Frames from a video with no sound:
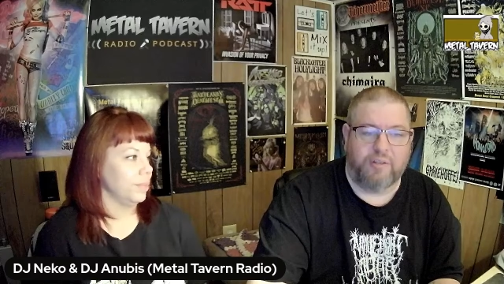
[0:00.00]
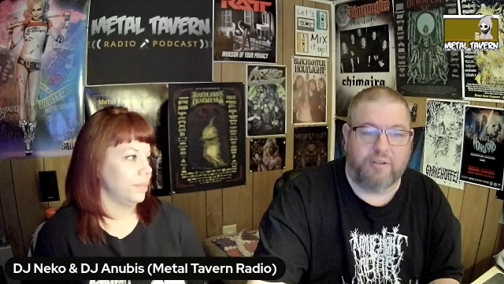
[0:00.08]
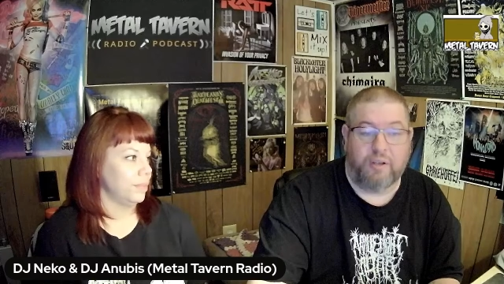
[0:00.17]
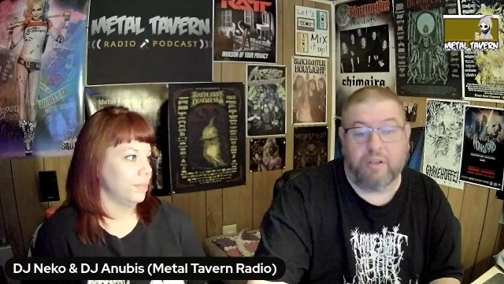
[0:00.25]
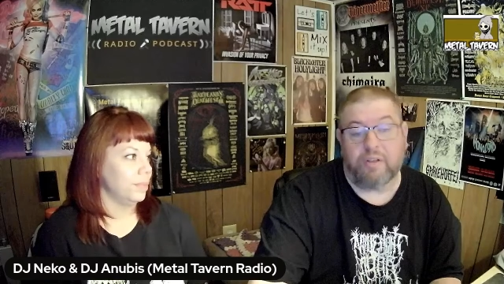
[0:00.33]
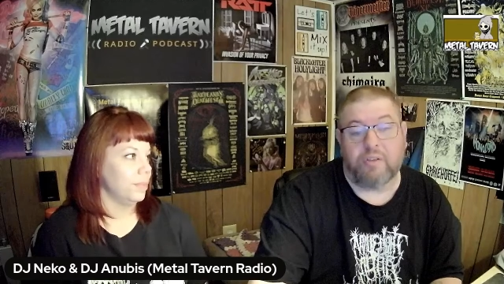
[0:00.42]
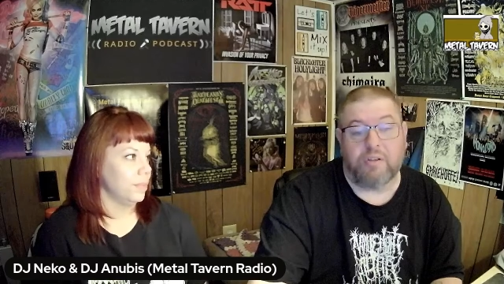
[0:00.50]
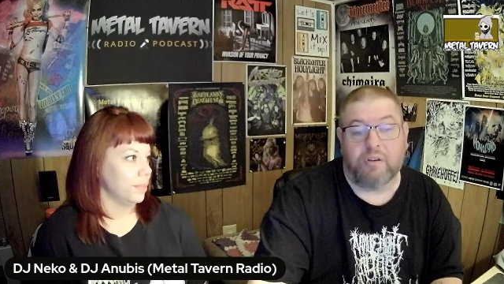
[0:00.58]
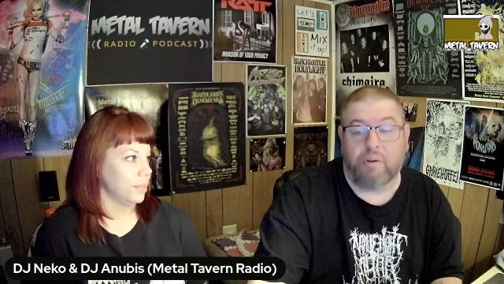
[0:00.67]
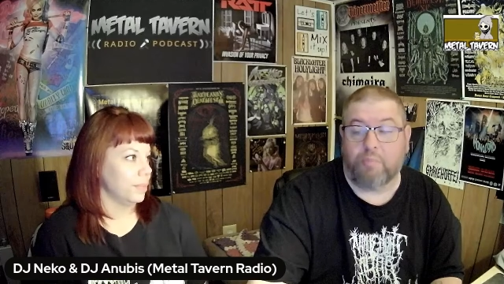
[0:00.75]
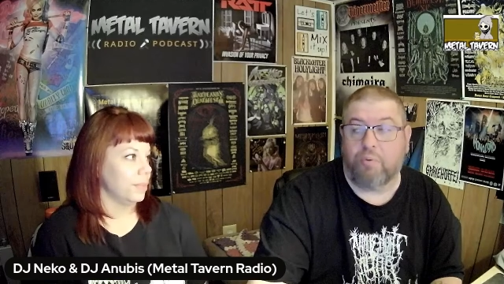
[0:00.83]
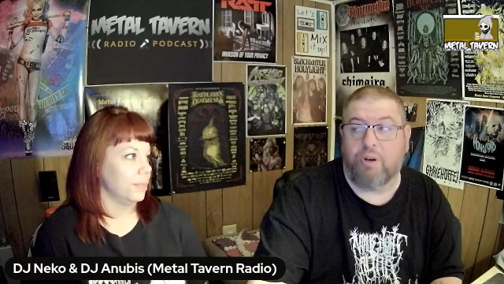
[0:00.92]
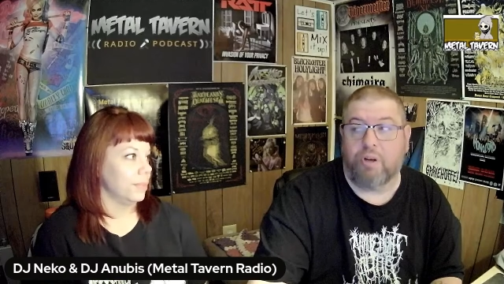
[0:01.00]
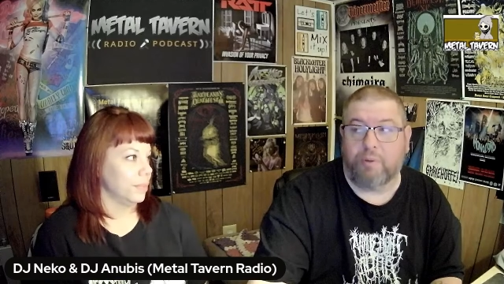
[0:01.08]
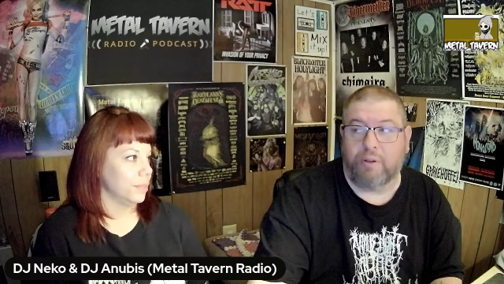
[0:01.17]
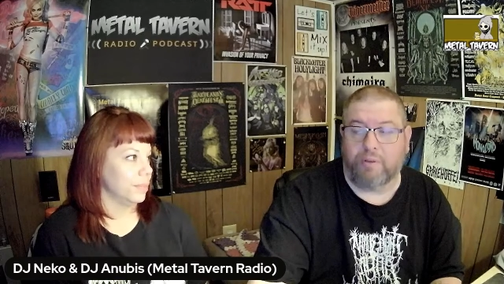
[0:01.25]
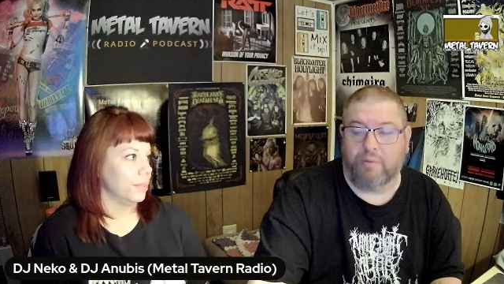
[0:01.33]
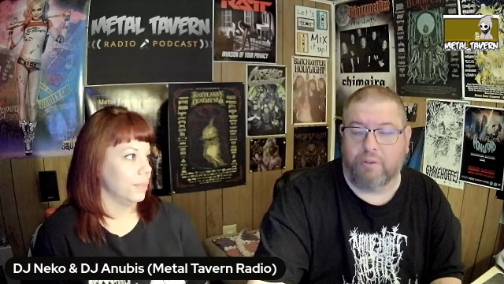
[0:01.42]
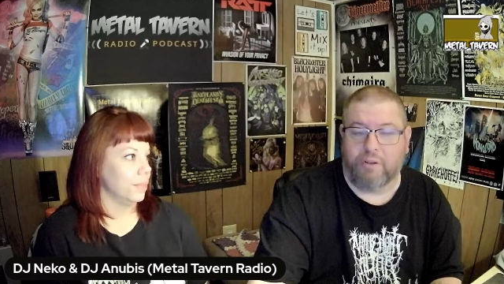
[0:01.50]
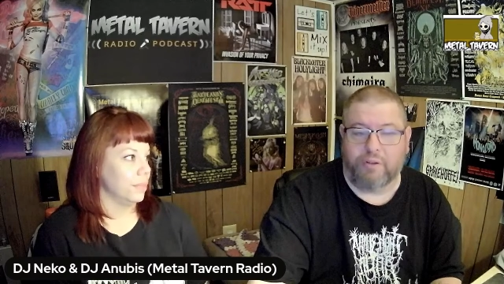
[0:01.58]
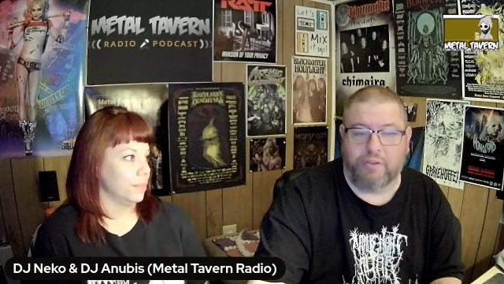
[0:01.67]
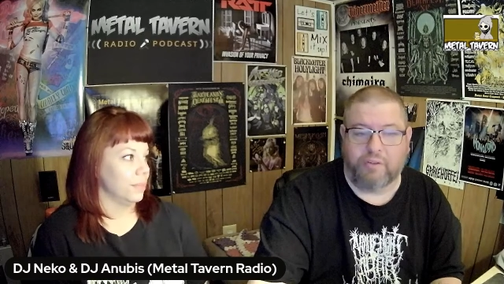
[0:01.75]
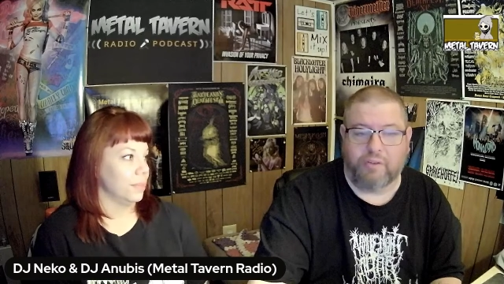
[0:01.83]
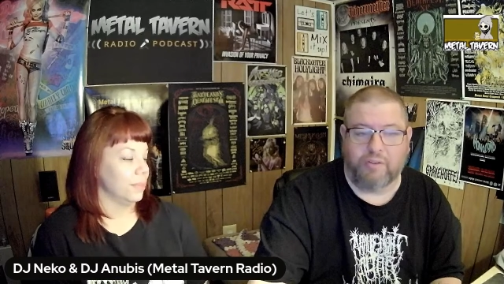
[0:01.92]
Speaker 1: you know that's a great point about the
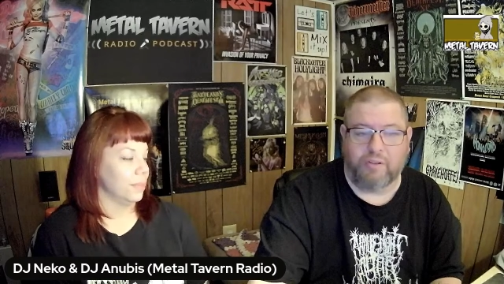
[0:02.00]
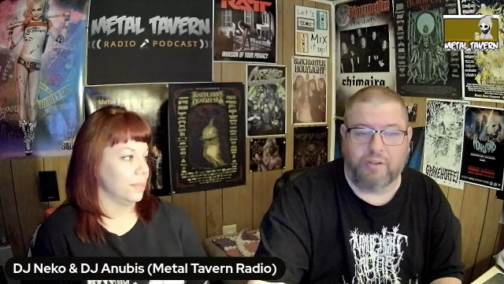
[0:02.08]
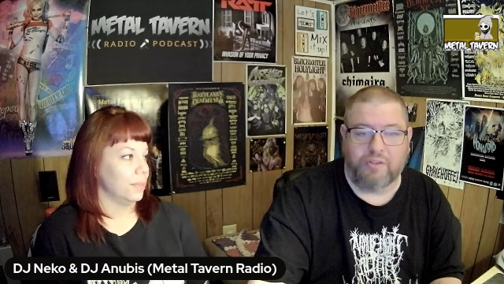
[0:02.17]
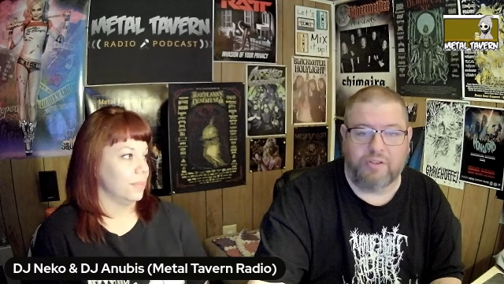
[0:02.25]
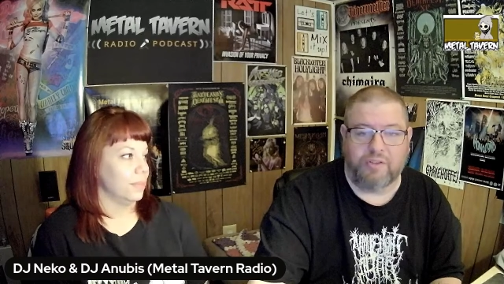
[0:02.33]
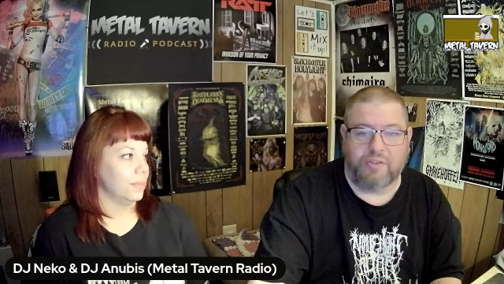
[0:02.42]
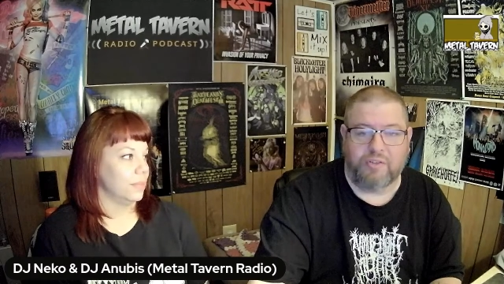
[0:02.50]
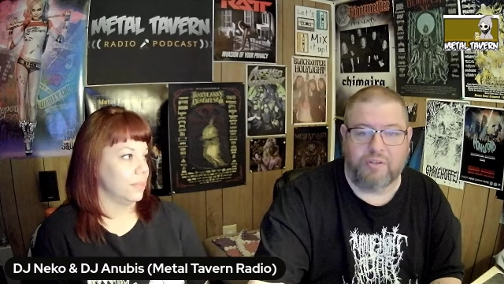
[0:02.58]
village because like she's